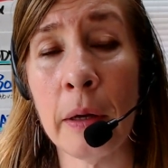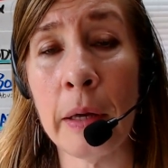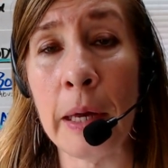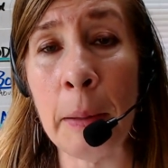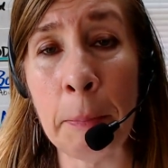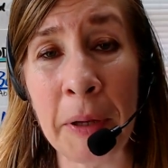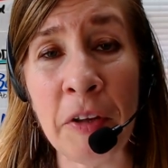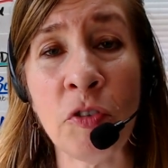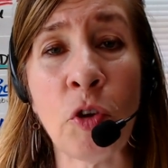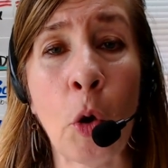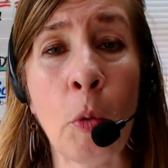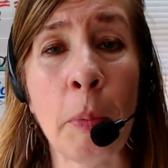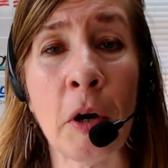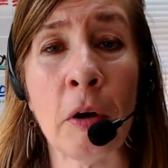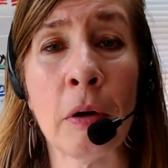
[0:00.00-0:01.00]
and be
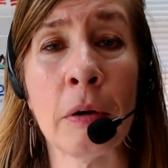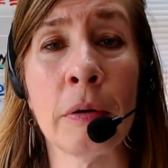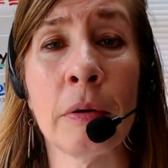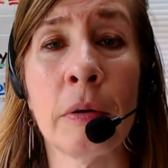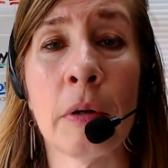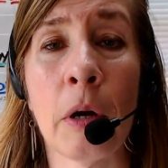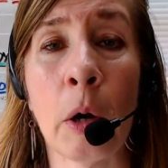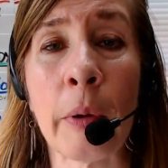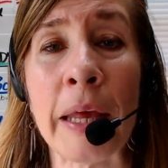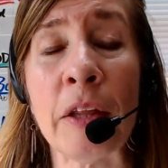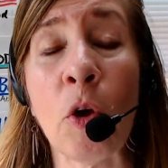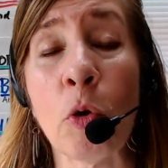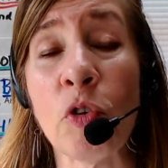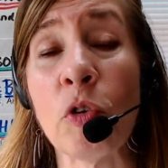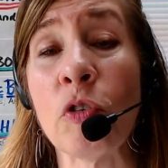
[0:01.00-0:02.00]
sober. Okay,
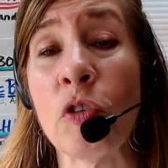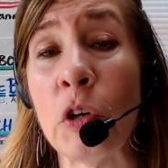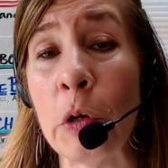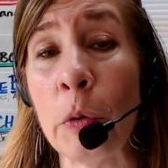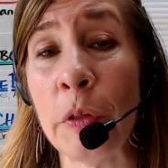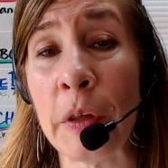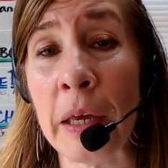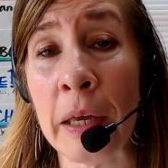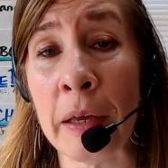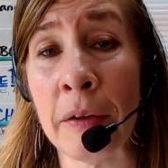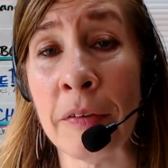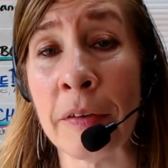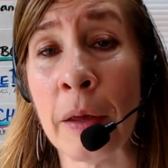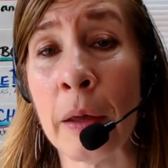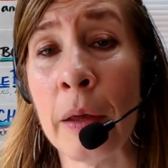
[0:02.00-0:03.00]
those are two
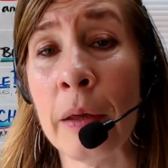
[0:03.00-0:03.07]
things